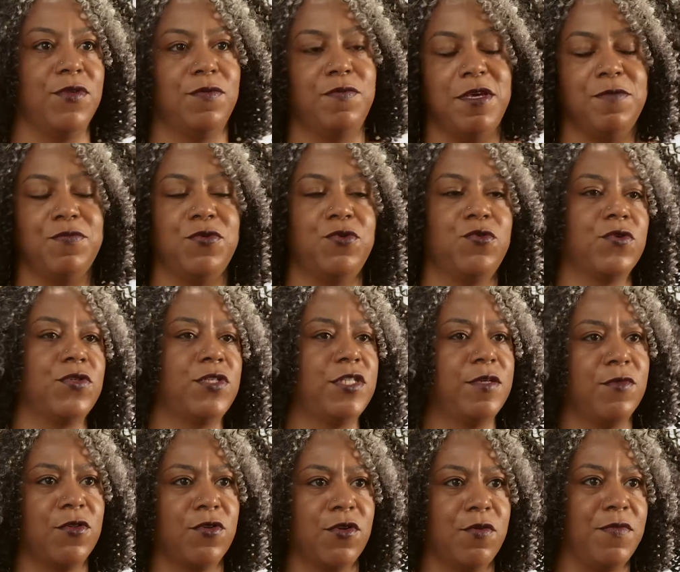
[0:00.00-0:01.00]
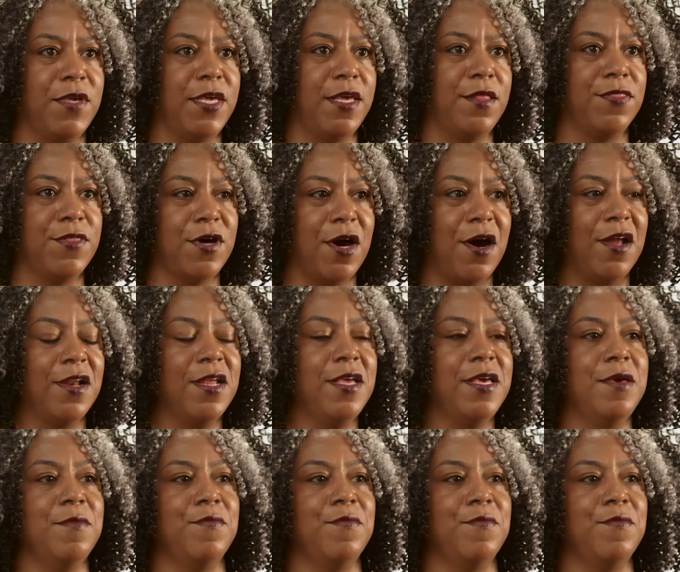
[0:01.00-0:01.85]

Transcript: with people who are similar to me in thought.